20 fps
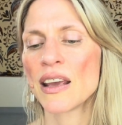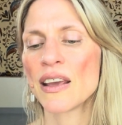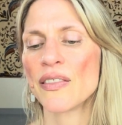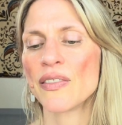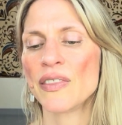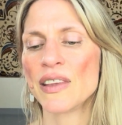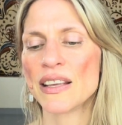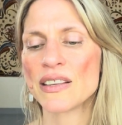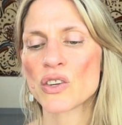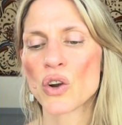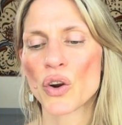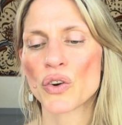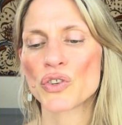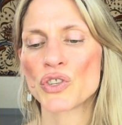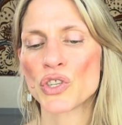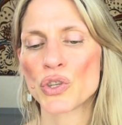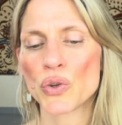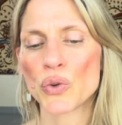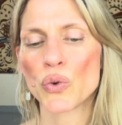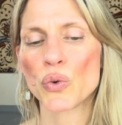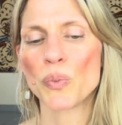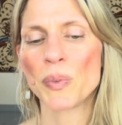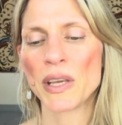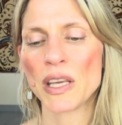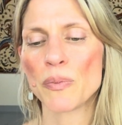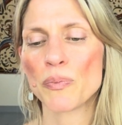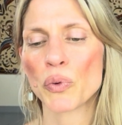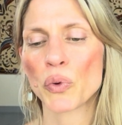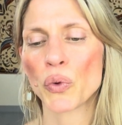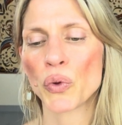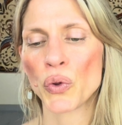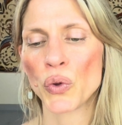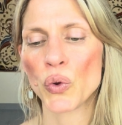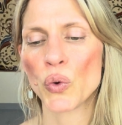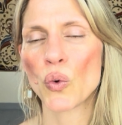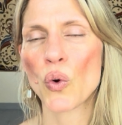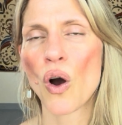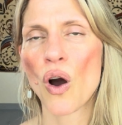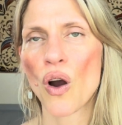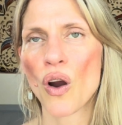these are two people
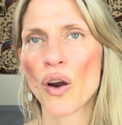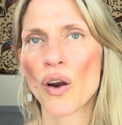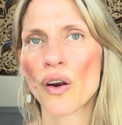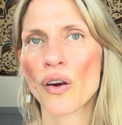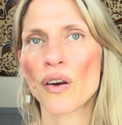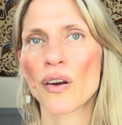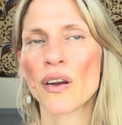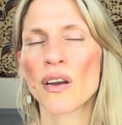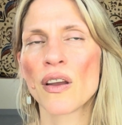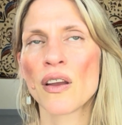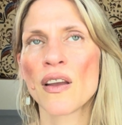who are